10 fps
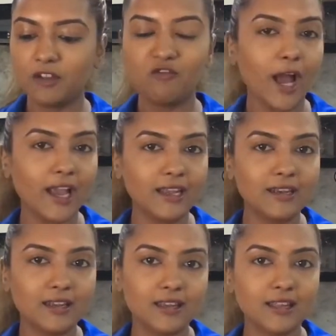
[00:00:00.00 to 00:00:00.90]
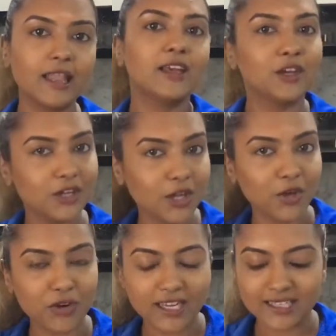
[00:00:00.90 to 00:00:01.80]
fine, like
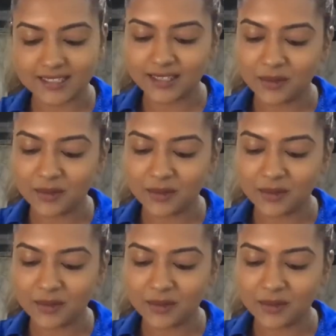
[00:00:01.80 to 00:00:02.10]
rice.